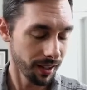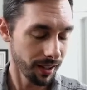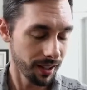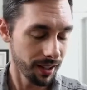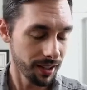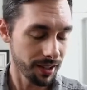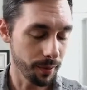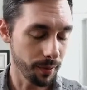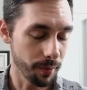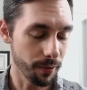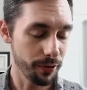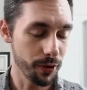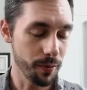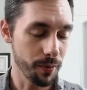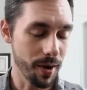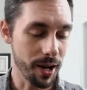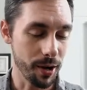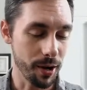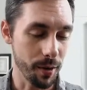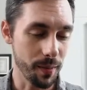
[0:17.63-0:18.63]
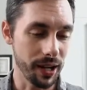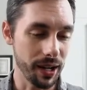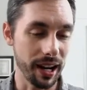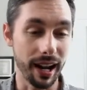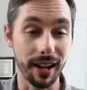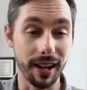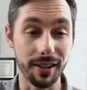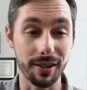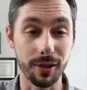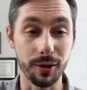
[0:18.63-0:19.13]
Some of you may know me
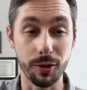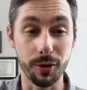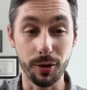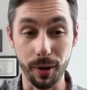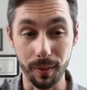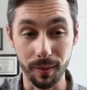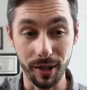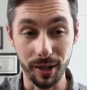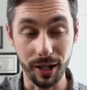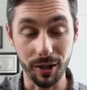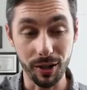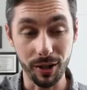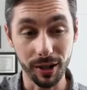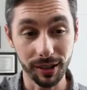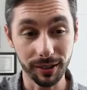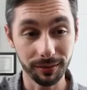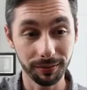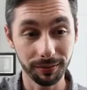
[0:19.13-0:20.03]
as the Dream Teacher,